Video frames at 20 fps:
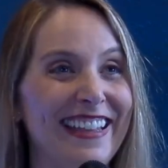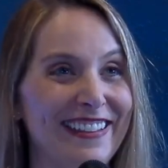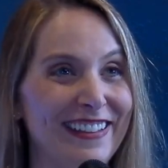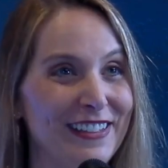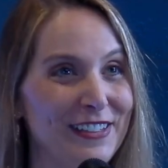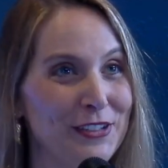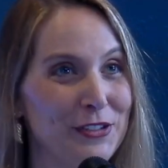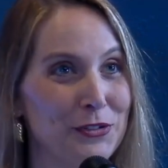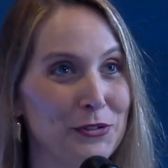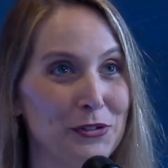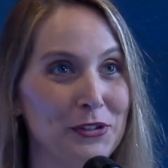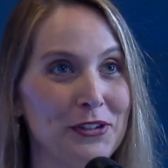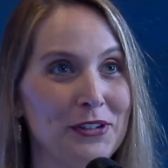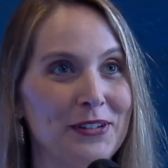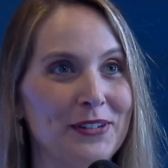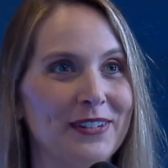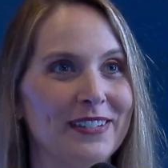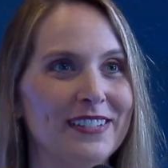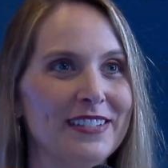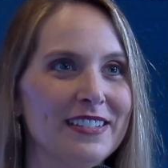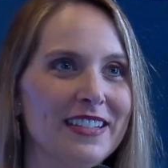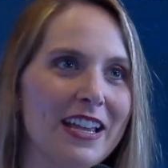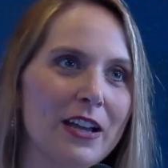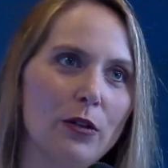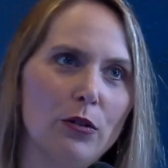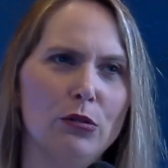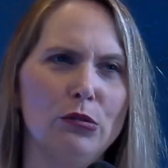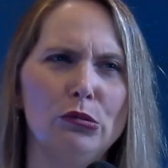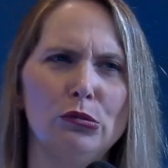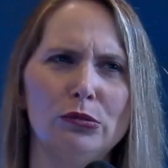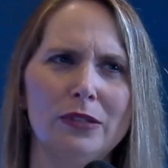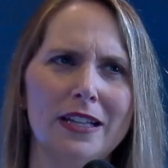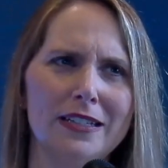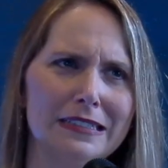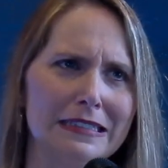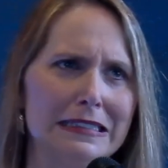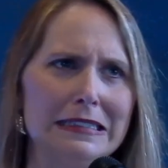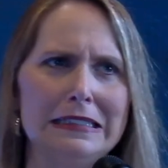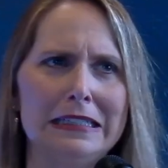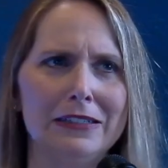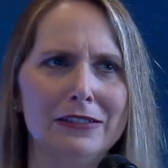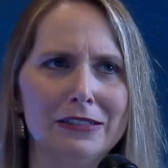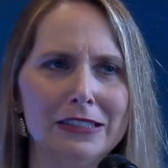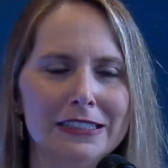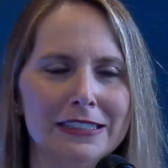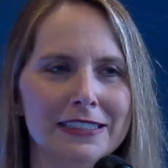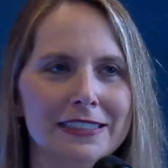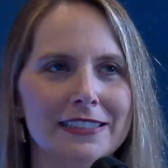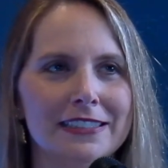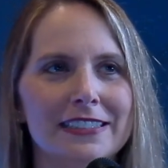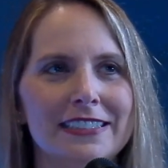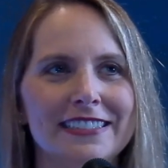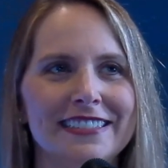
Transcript: that's true. It's like, oh, that doesn't sound good.